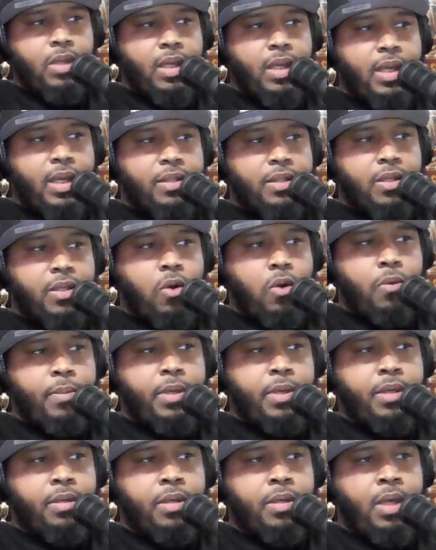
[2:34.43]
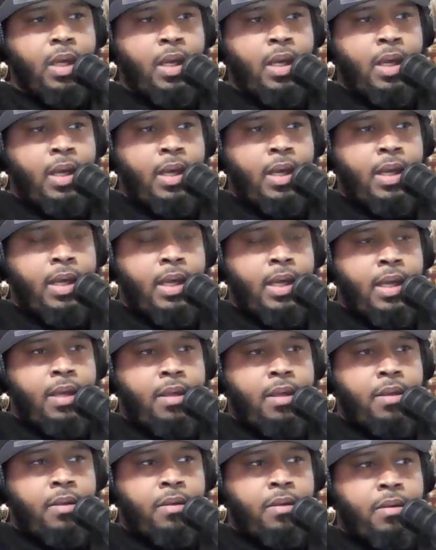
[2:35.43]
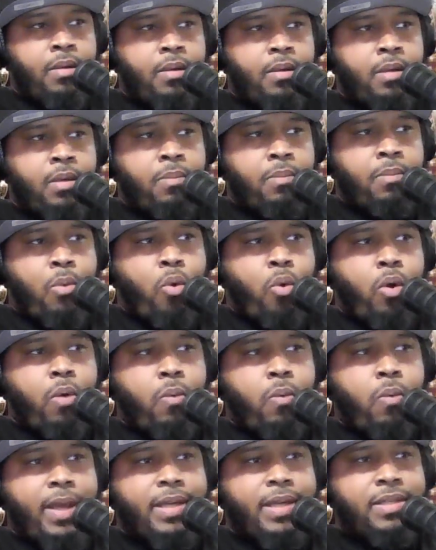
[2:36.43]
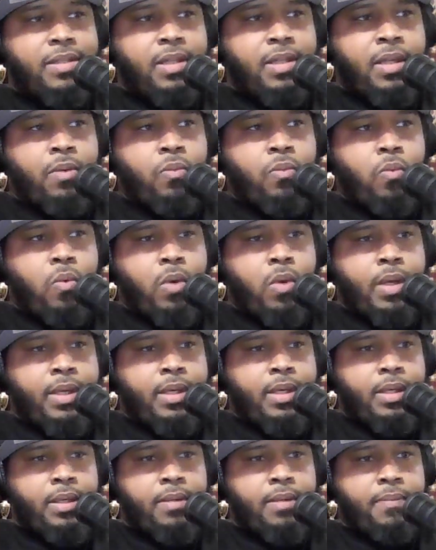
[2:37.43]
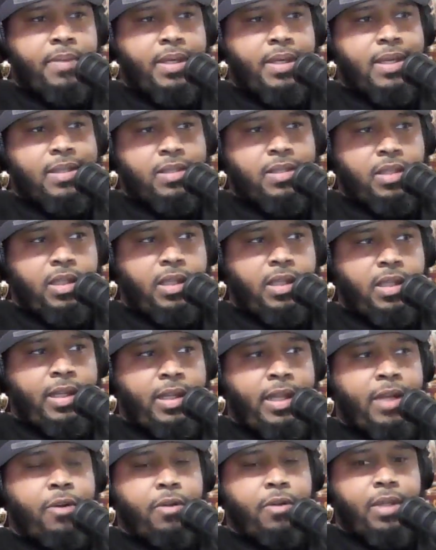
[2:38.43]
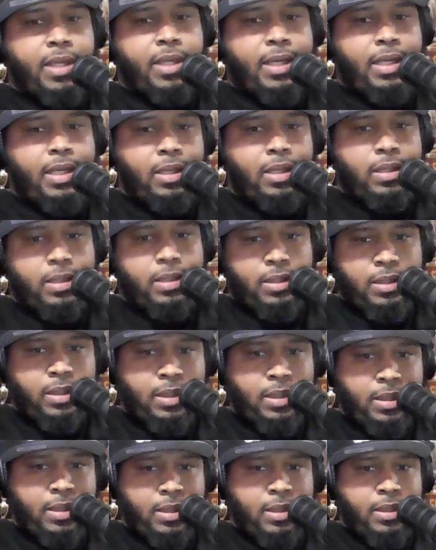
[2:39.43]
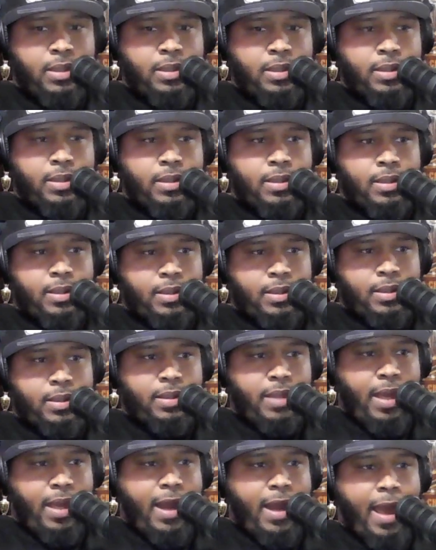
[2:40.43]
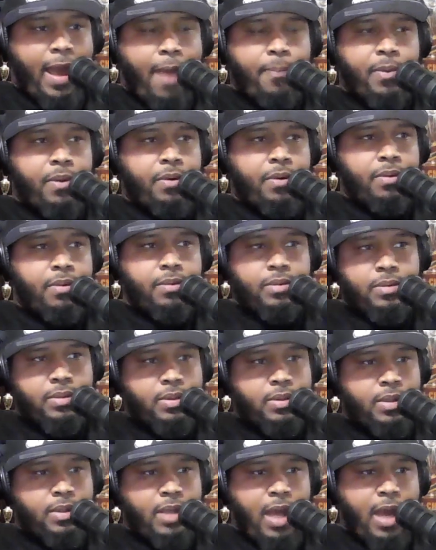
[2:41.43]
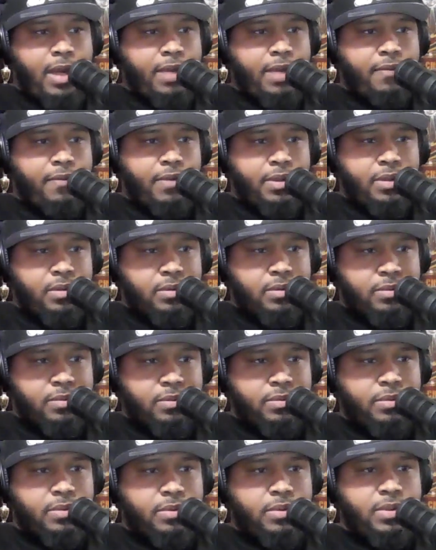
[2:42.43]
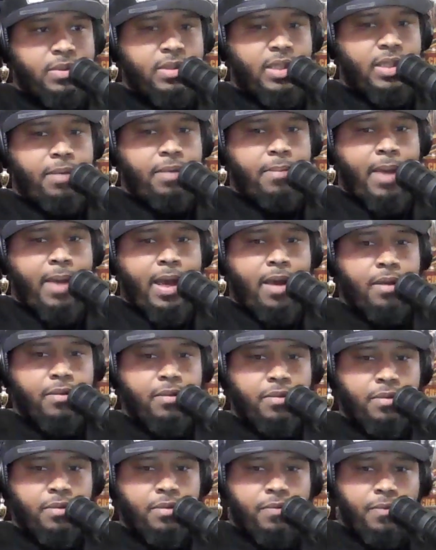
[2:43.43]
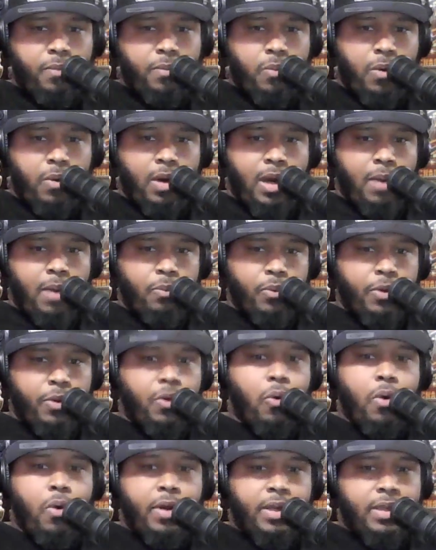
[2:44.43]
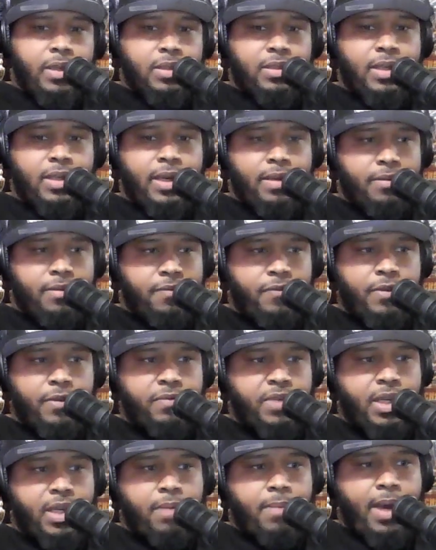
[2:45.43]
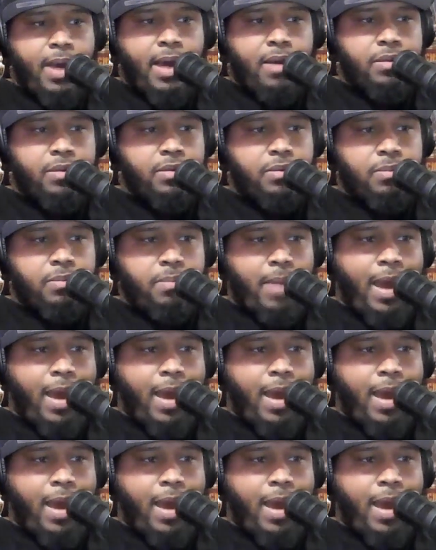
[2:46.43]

It hits home in more ways than one, because literally that happened not even 10 miles from where I'm recording this at, 15 miles